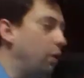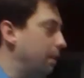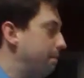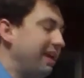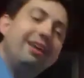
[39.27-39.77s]

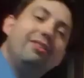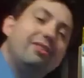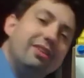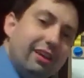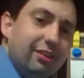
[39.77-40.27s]
What
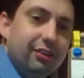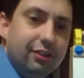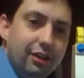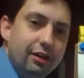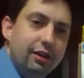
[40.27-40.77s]
makes
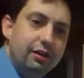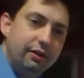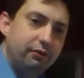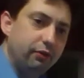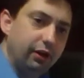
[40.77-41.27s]
this
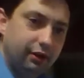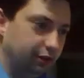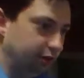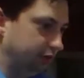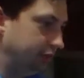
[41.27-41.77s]
different